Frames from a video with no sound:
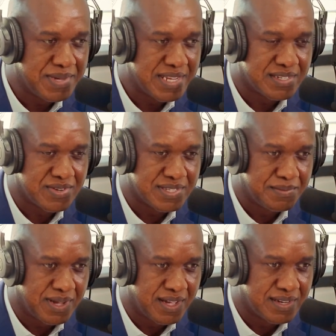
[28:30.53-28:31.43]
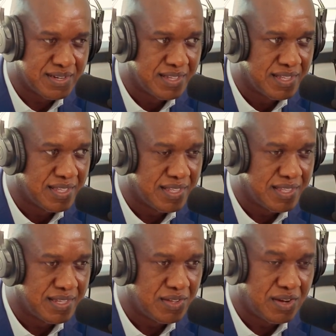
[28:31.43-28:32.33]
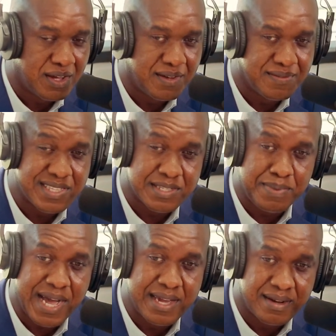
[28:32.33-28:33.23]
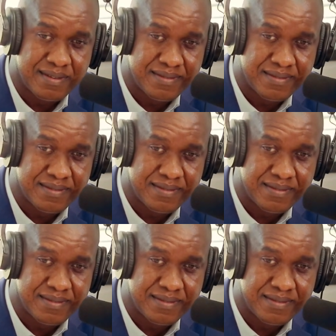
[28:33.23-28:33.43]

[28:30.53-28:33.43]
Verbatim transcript: ministry is about. You love in spite of.